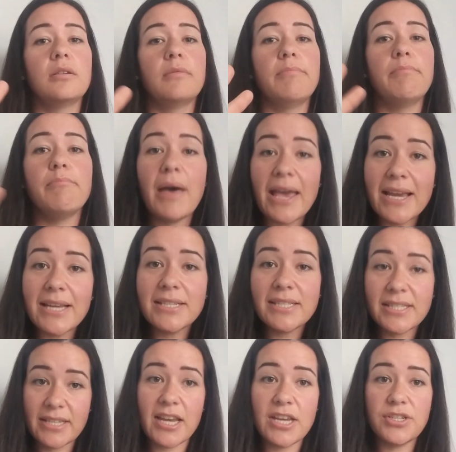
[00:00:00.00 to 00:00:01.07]
main
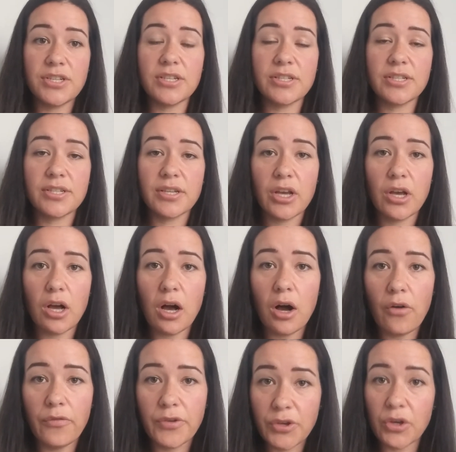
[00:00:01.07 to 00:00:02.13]
stages
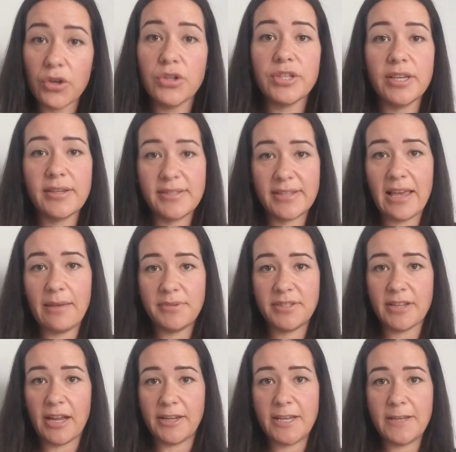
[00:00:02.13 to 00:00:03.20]
of good exam
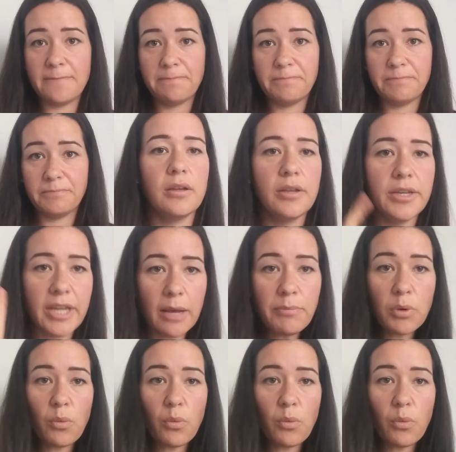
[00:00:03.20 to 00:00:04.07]
study. Number